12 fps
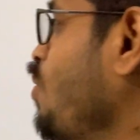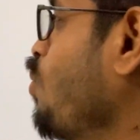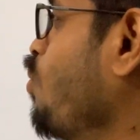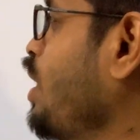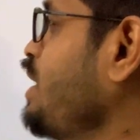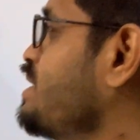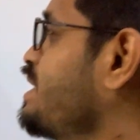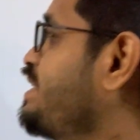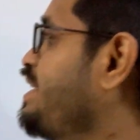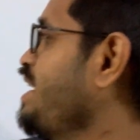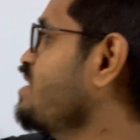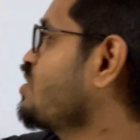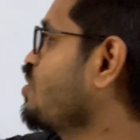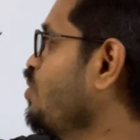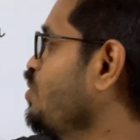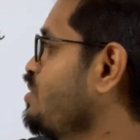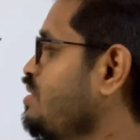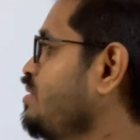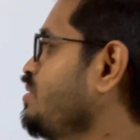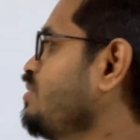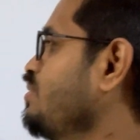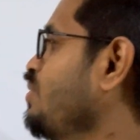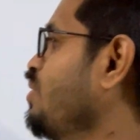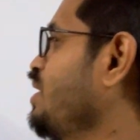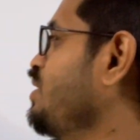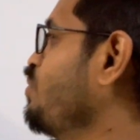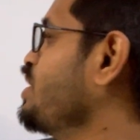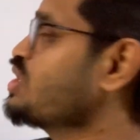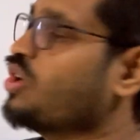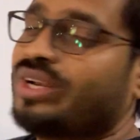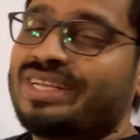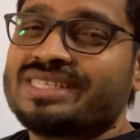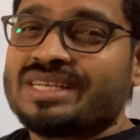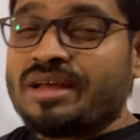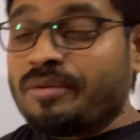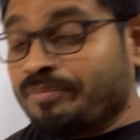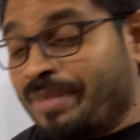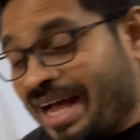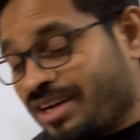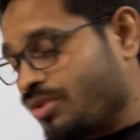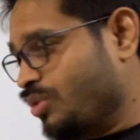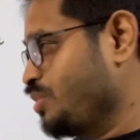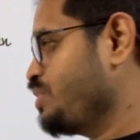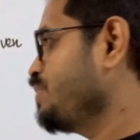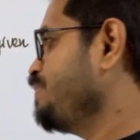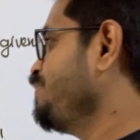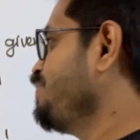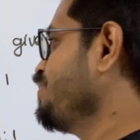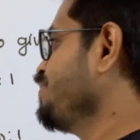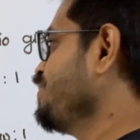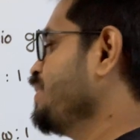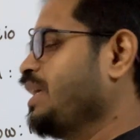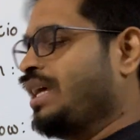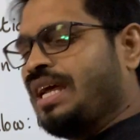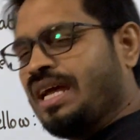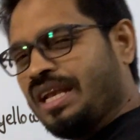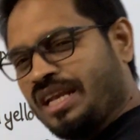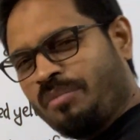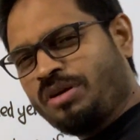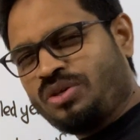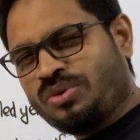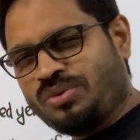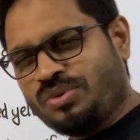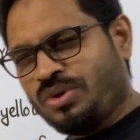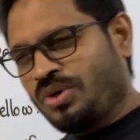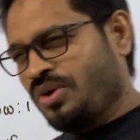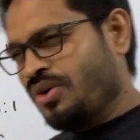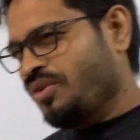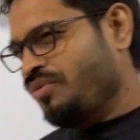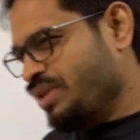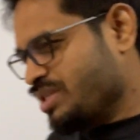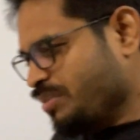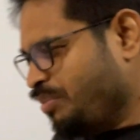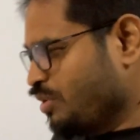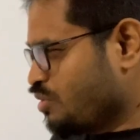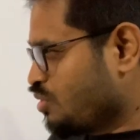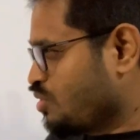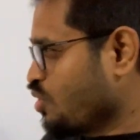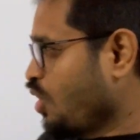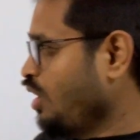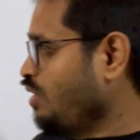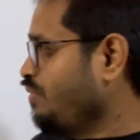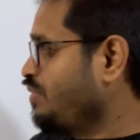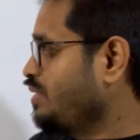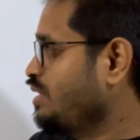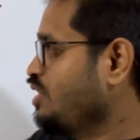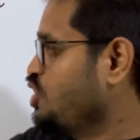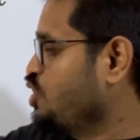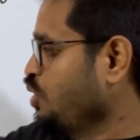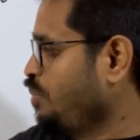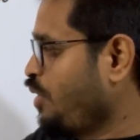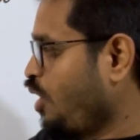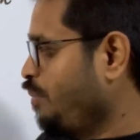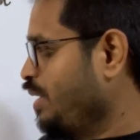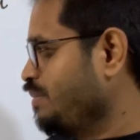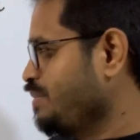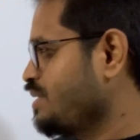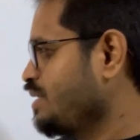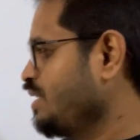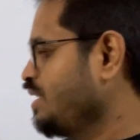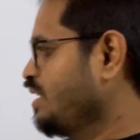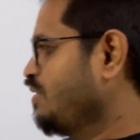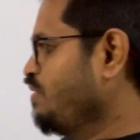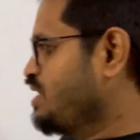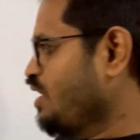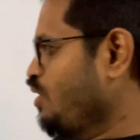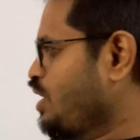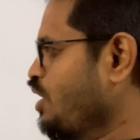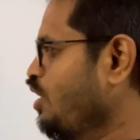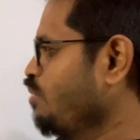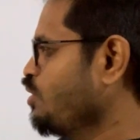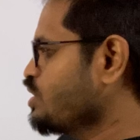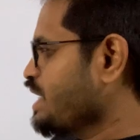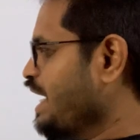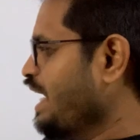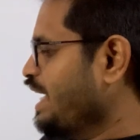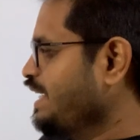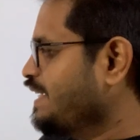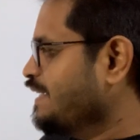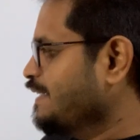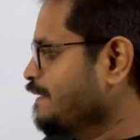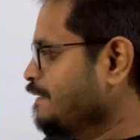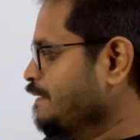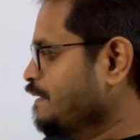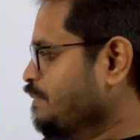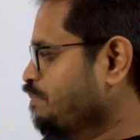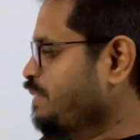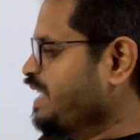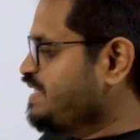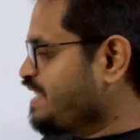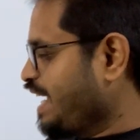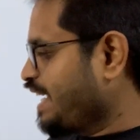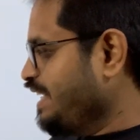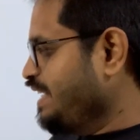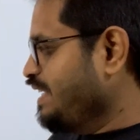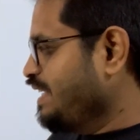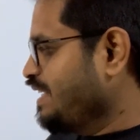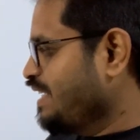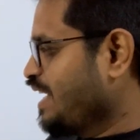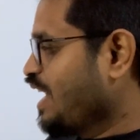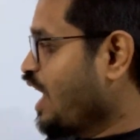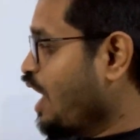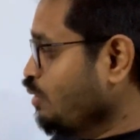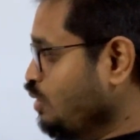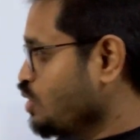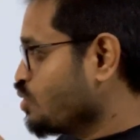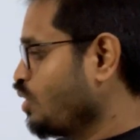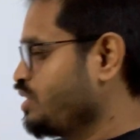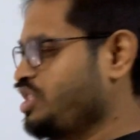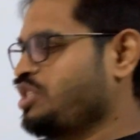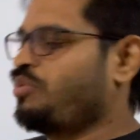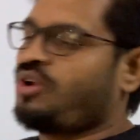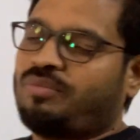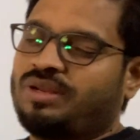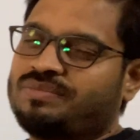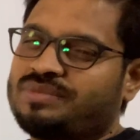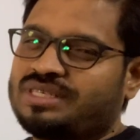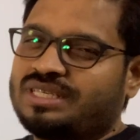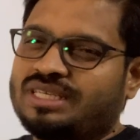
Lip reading: what is a test cross or otherwise called as back cross? Number two, we are supposed to solve two problems which are looking almost alike, but exactly how to solve such problems.